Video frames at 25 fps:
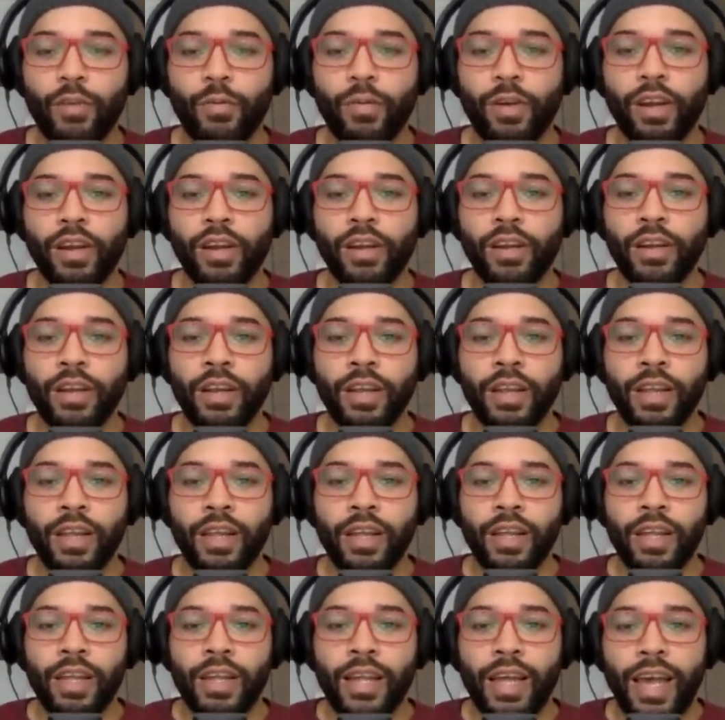where
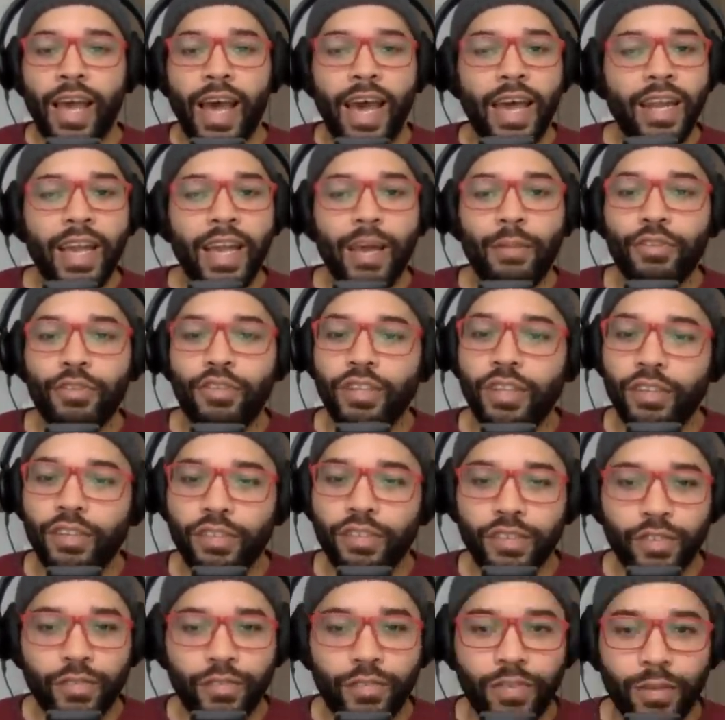I didn't have a chance
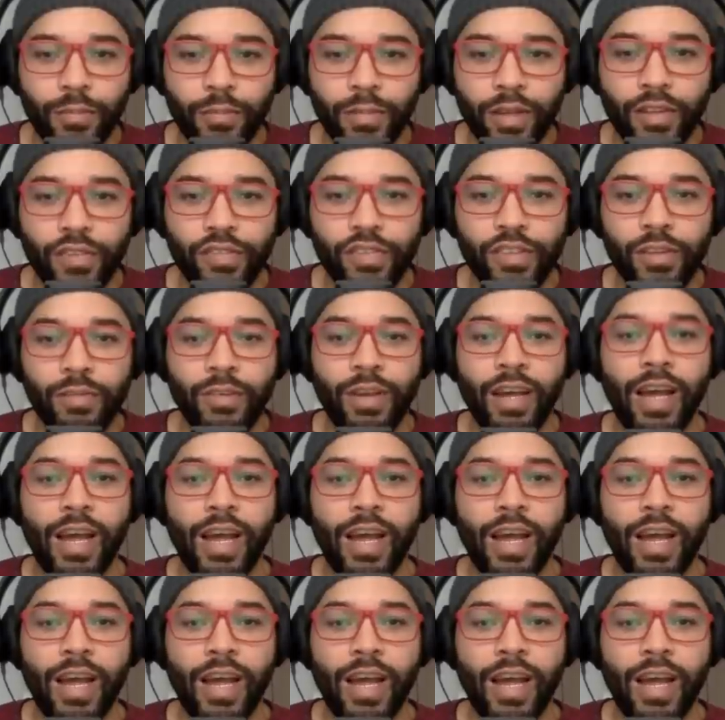to defend myself.